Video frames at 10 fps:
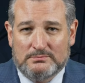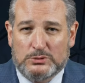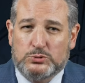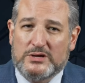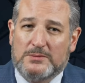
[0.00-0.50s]

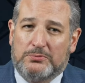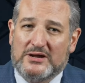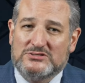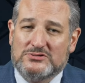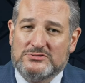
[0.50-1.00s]
between
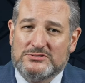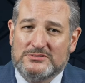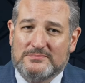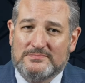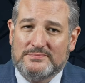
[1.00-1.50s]
oppressors
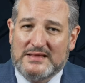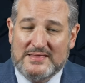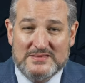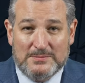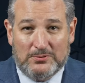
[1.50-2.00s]

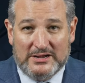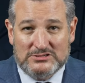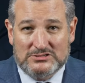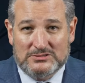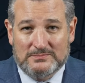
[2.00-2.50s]
and the
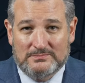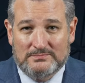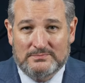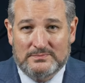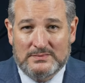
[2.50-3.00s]
oppressed.
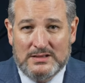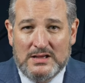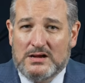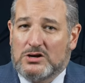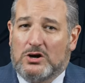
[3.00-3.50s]

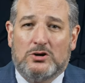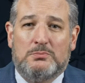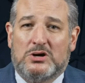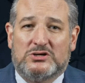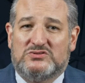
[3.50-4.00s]
Karl
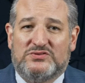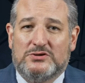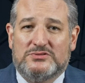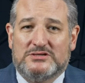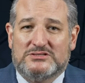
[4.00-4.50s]
Marx
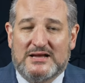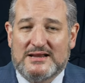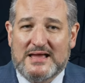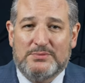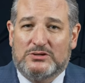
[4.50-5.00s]
viewed this
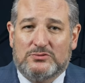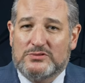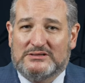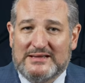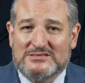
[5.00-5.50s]
dynamic through
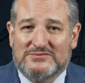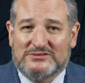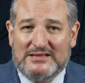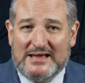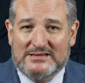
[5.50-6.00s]
the lens of
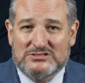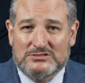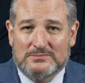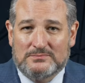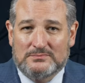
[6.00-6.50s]

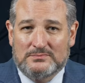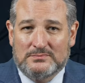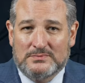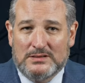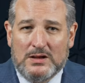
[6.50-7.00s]
class,
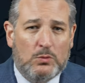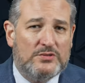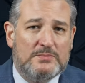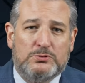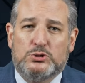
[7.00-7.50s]
where
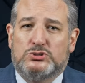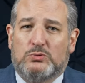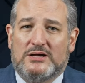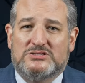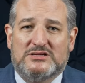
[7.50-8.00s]
the
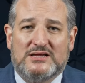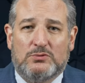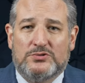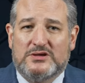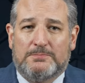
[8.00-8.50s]
bourgeoisie
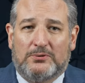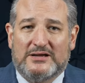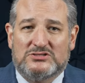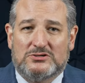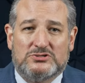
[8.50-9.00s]
were the
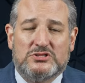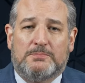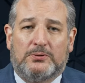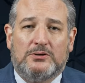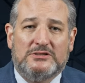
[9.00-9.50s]
oppressors and the
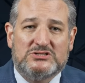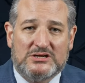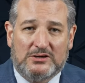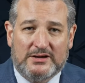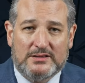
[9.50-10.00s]

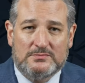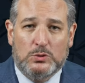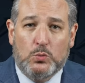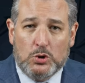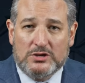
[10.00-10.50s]
proletariat, the
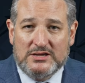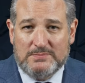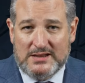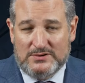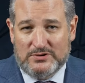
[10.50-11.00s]
working
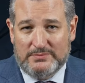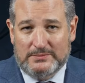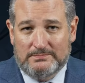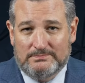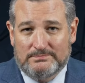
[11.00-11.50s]
men and women,
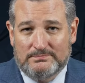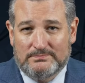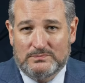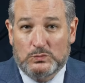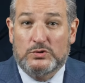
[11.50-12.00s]

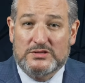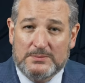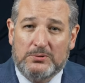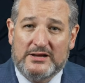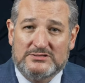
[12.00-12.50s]
were the
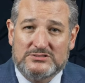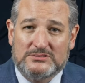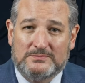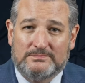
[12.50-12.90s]
oppressed.